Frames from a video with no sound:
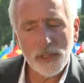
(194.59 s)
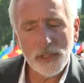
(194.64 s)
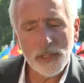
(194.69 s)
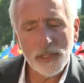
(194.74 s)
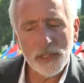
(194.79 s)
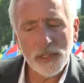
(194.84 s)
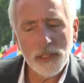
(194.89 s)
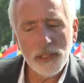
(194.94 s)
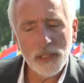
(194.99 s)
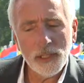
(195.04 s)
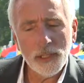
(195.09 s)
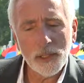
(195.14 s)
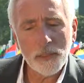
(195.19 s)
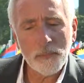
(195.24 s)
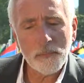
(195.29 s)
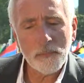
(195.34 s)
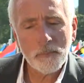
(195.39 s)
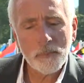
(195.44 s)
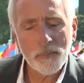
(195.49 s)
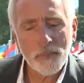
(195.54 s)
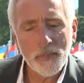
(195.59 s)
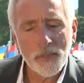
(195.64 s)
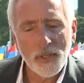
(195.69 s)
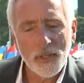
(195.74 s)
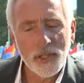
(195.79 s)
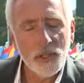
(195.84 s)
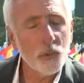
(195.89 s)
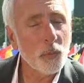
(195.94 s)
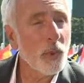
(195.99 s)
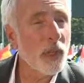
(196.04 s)
the um,
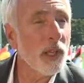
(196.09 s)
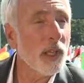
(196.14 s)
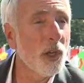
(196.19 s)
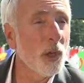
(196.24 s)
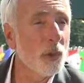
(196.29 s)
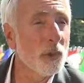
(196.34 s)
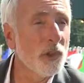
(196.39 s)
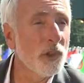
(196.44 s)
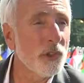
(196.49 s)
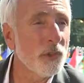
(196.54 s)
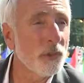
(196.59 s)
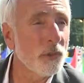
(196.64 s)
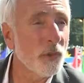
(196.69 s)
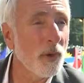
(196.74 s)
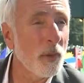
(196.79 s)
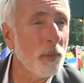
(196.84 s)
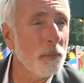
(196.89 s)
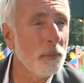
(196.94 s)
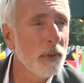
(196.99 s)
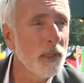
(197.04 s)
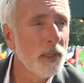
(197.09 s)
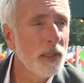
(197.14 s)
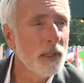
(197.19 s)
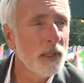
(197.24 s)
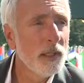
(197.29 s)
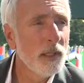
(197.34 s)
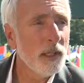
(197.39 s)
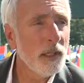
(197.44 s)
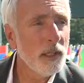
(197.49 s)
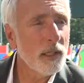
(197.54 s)
He's one of the coaches from
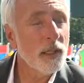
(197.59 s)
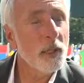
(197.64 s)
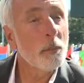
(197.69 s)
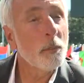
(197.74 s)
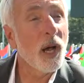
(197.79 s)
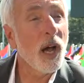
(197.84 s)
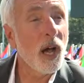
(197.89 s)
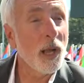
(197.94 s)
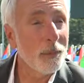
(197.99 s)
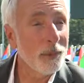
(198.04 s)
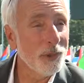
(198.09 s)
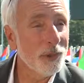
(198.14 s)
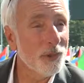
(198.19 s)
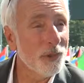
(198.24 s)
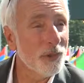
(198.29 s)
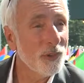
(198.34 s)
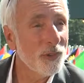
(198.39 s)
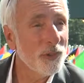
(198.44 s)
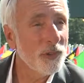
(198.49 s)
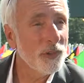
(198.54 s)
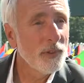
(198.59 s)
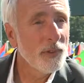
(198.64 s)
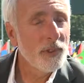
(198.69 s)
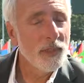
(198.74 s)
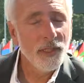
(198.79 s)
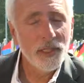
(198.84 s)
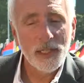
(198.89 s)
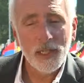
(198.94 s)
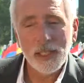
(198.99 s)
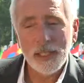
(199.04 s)
uh, the Bahamas.
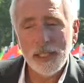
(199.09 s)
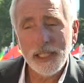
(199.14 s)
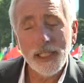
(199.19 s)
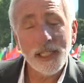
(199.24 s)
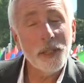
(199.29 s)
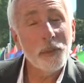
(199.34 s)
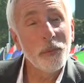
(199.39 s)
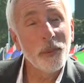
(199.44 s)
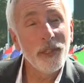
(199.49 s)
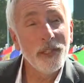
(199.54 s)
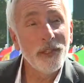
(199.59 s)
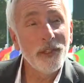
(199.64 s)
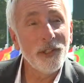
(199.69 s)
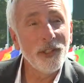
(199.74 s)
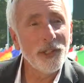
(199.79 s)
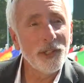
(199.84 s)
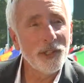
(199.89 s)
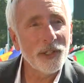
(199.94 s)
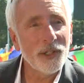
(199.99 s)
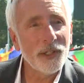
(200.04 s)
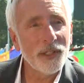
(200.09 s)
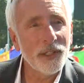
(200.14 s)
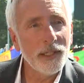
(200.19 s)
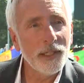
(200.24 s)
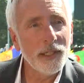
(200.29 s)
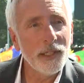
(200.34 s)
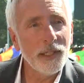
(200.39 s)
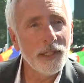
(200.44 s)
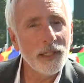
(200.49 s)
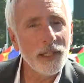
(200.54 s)
And he competed here
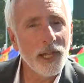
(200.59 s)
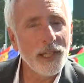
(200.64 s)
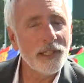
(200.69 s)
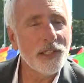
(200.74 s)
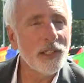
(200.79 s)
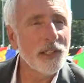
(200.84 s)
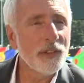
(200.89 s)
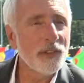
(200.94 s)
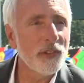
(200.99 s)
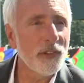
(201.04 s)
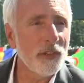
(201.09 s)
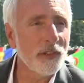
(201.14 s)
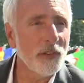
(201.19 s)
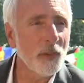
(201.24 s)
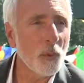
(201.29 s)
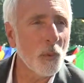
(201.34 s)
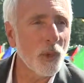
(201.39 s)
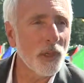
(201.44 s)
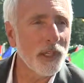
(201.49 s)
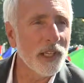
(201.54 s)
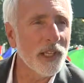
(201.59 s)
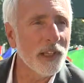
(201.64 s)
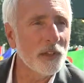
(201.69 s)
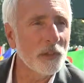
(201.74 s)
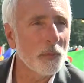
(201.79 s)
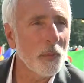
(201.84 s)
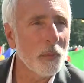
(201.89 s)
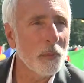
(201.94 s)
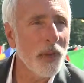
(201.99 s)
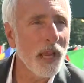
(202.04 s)
in 1971 and has
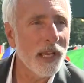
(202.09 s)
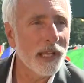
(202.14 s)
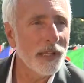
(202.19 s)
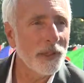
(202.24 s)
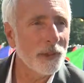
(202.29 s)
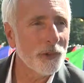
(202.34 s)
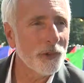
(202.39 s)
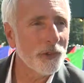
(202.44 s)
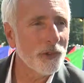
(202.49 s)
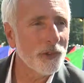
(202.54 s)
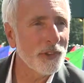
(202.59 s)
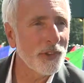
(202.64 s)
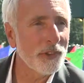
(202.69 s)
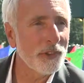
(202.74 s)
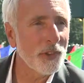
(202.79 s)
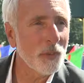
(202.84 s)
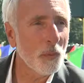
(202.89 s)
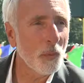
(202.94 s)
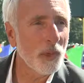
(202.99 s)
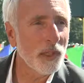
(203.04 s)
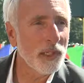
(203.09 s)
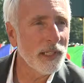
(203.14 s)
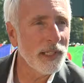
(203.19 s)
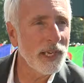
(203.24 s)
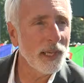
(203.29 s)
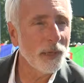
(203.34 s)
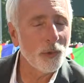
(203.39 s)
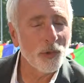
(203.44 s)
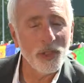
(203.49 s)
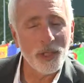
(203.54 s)
been back here since 71 and
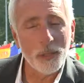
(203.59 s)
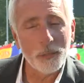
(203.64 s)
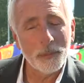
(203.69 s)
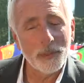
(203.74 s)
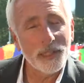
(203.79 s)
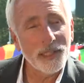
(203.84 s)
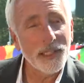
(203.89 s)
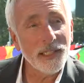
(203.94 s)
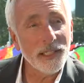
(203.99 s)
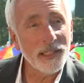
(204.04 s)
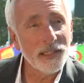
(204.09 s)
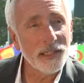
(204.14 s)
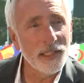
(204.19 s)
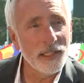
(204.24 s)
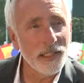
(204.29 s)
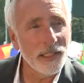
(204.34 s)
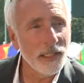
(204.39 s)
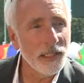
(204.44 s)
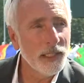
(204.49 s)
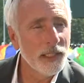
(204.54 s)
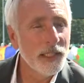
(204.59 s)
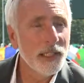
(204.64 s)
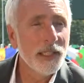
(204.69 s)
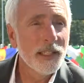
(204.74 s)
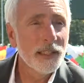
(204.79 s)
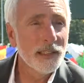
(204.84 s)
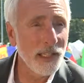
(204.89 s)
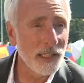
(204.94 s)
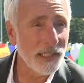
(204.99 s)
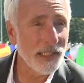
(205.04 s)
now will come and lead the
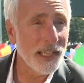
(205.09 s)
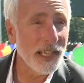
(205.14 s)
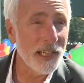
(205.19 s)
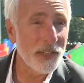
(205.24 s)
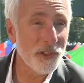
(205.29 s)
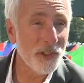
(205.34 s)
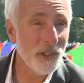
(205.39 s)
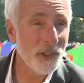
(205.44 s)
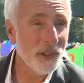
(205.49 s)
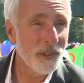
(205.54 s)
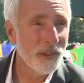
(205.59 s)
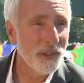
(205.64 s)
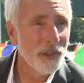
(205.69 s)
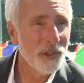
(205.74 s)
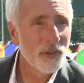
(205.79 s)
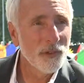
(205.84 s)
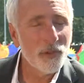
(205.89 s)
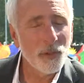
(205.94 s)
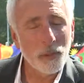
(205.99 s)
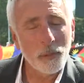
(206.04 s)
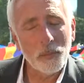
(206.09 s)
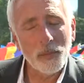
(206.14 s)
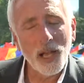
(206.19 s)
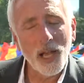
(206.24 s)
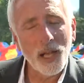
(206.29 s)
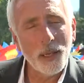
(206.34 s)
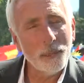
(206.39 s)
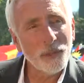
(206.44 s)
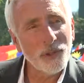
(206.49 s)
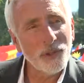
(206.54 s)
delegation from the
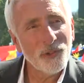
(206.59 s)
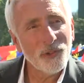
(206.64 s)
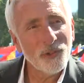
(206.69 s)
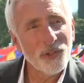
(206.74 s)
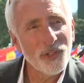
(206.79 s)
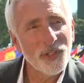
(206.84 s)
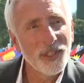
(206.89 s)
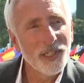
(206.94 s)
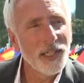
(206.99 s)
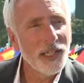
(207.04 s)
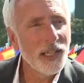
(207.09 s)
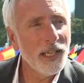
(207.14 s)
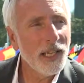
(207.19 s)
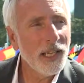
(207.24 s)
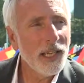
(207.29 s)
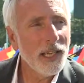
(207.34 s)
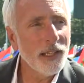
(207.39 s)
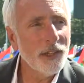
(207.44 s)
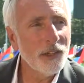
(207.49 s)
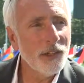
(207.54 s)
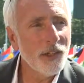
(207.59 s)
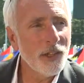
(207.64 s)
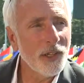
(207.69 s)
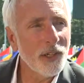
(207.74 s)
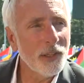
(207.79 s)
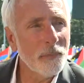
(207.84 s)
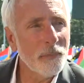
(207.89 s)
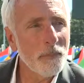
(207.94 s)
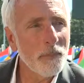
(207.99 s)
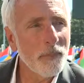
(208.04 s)
Bahamas. And
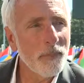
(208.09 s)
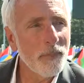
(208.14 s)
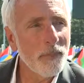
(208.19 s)
um,